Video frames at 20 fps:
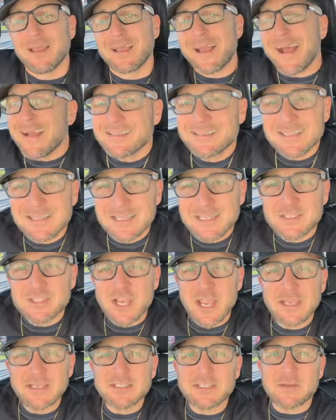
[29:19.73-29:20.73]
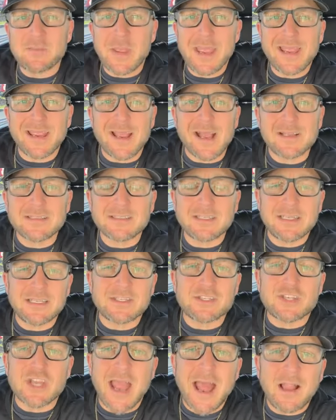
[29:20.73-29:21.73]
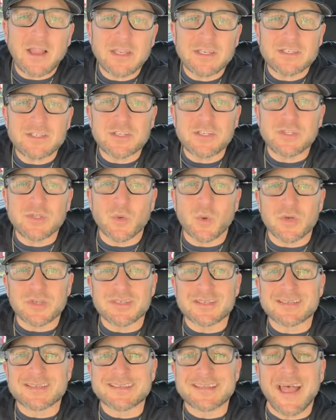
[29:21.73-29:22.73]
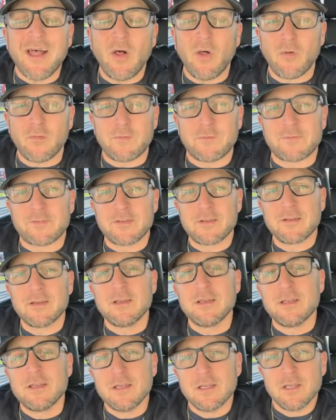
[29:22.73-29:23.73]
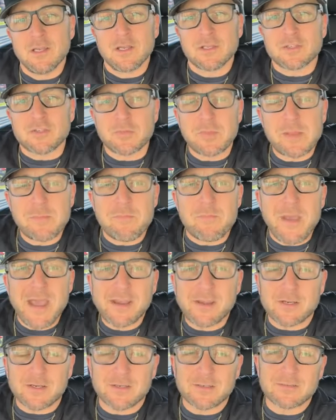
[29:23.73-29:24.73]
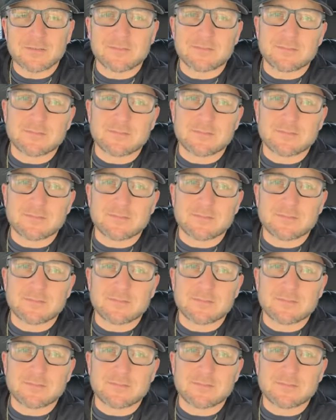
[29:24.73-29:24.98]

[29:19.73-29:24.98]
Constantly changing, man. Constantly challenging yourself to be better.